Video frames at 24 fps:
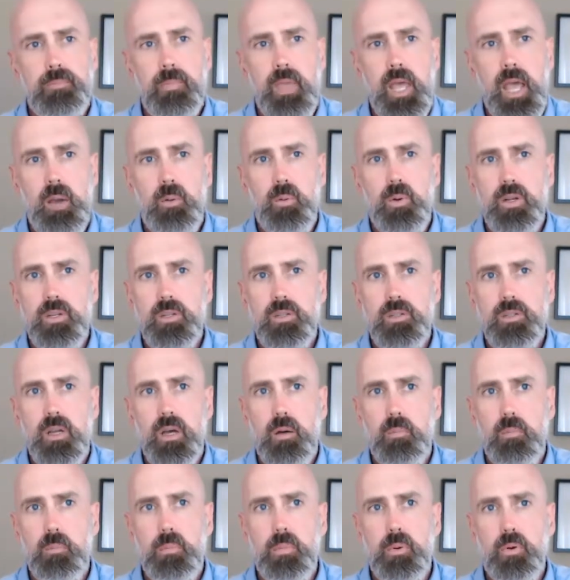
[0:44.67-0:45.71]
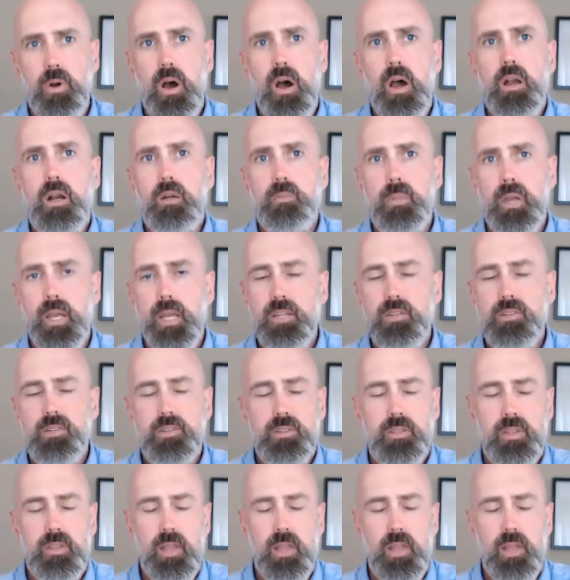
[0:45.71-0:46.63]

that was a broader base